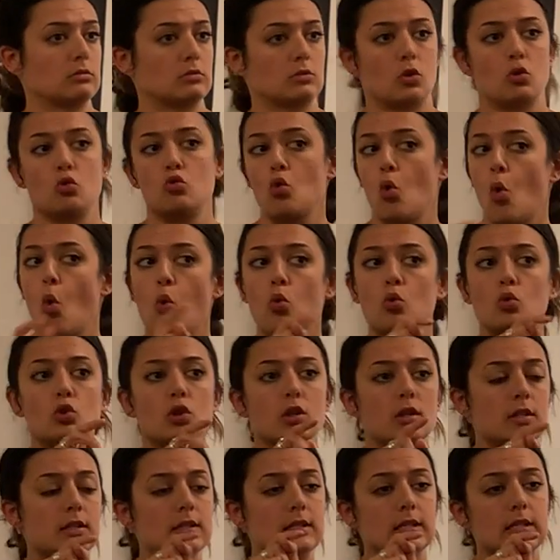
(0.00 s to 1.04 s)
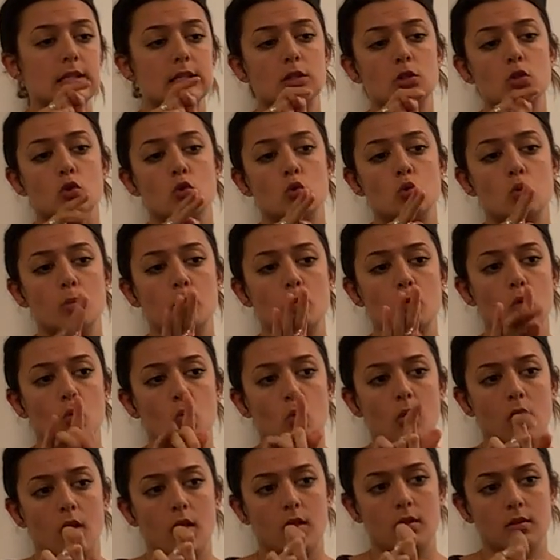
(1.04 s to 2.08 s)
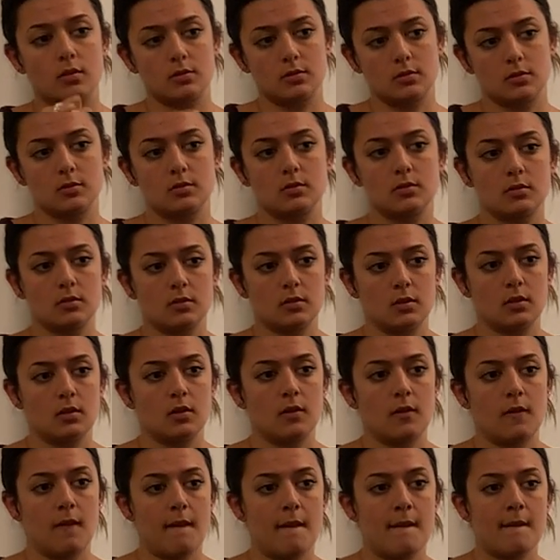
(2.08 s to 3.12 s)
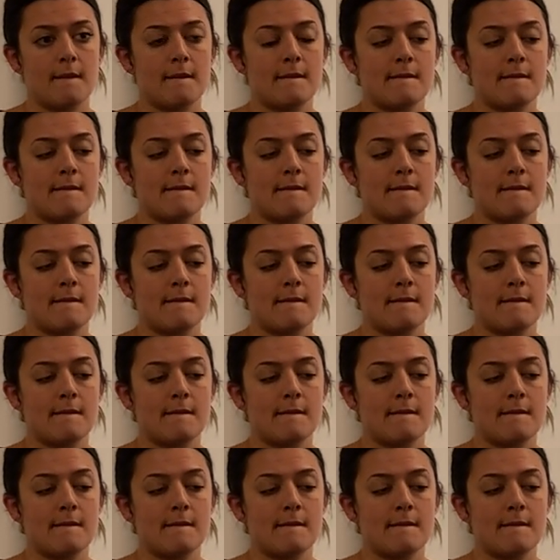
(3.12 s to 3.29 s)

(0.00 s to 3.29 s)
And here's something that I will ask on the lab exam.